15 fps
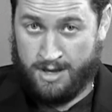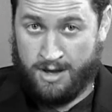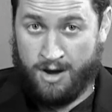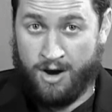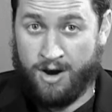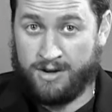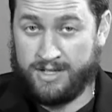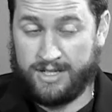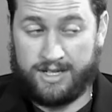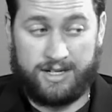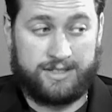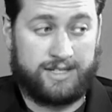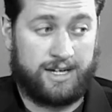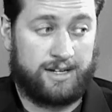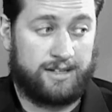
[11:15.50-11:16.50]
hard to get
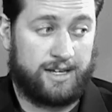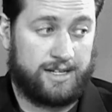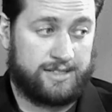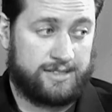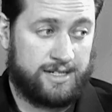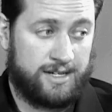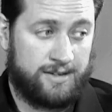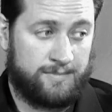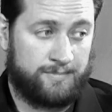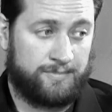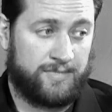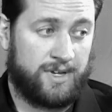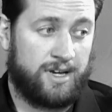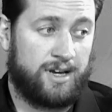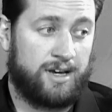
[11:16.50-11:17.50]
a 10 in that set.
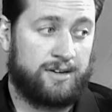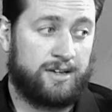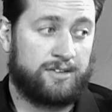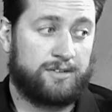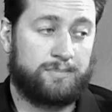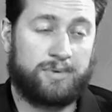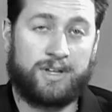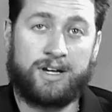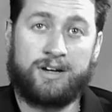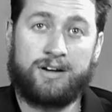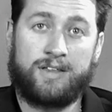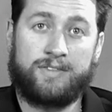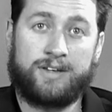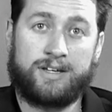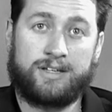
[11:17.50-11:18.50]
Another player,
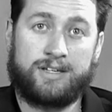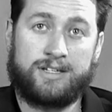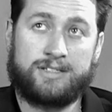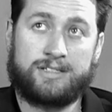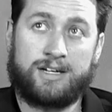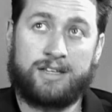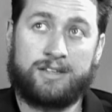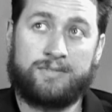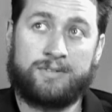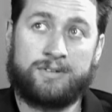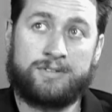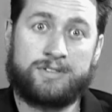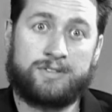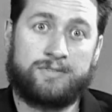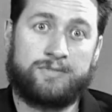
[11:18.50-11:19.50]
I think he's on the
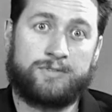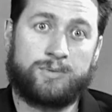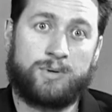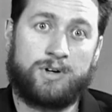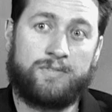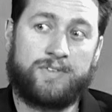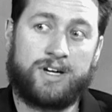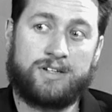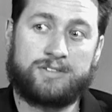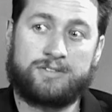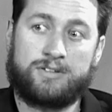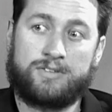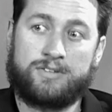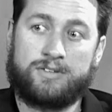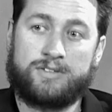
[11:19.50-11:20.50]
verge of
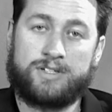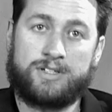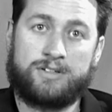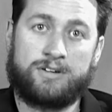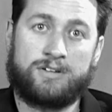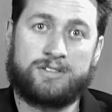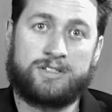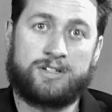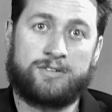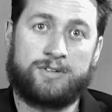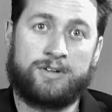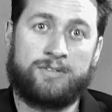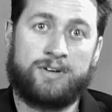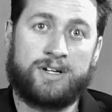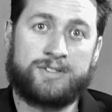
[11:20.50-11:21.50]
12,000 or 13 yards
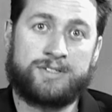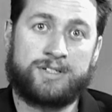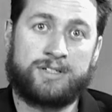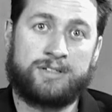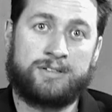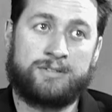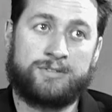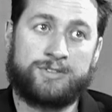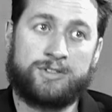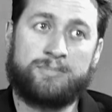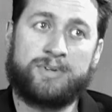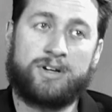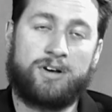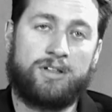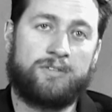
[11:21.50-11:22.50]
career rushing. Should
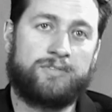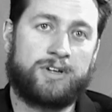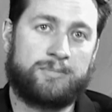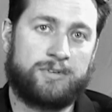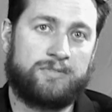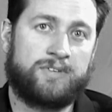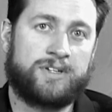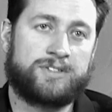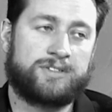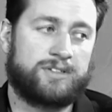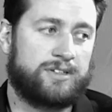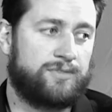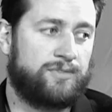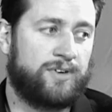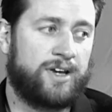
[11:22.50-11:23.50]
be a Hall of Famer
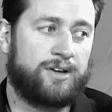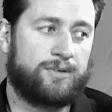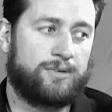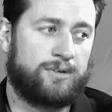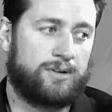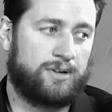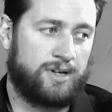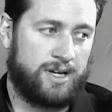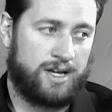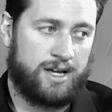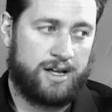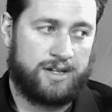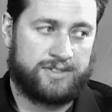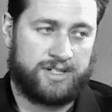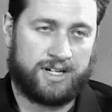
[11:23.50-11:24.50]
eventually. Frank Gore.
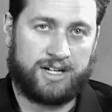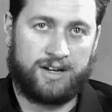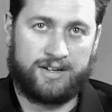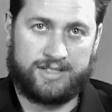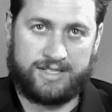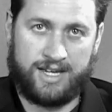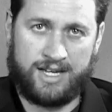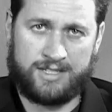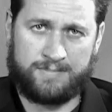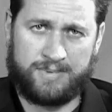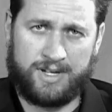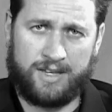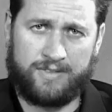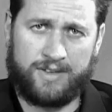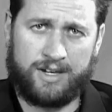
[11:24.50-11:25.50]
Check out his
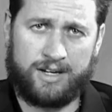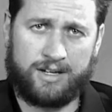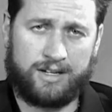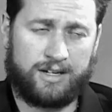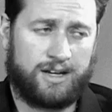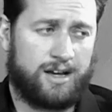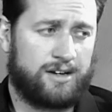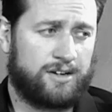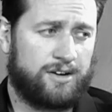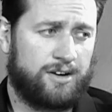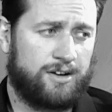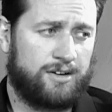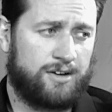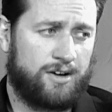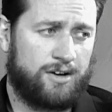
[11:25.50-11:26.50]
SP Authentic
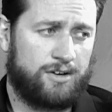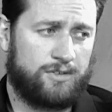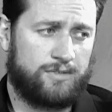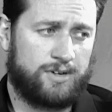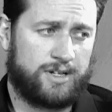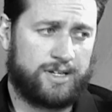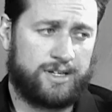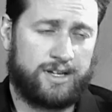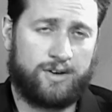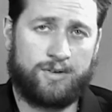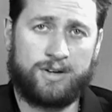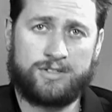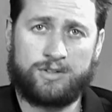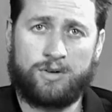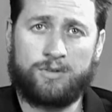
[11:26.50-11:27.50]
on-card auto rookie
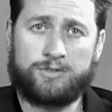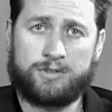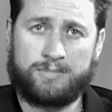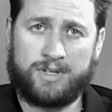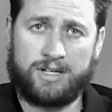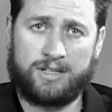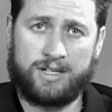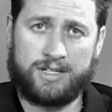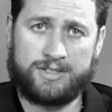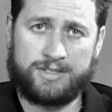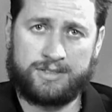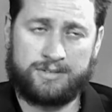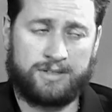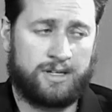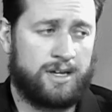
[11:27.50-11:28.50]
or his Ultimate
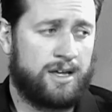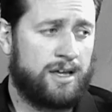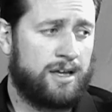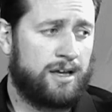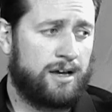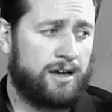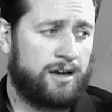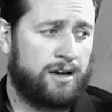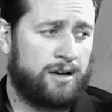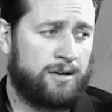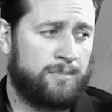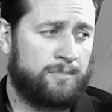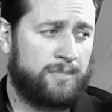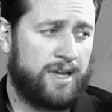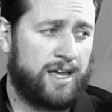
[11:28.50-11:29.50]
Collection.
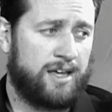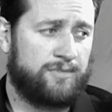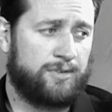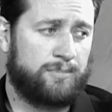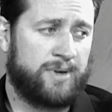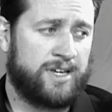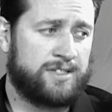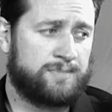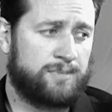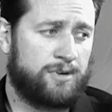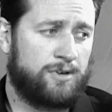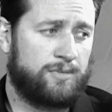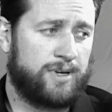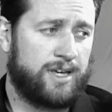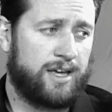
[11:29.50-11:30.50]
And for
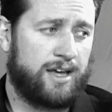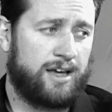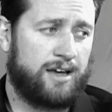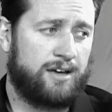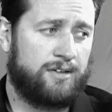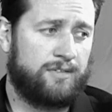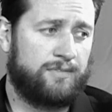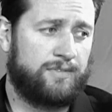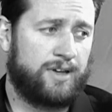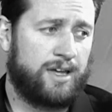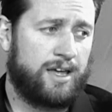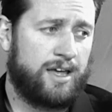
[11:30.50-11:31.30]
baseball, we have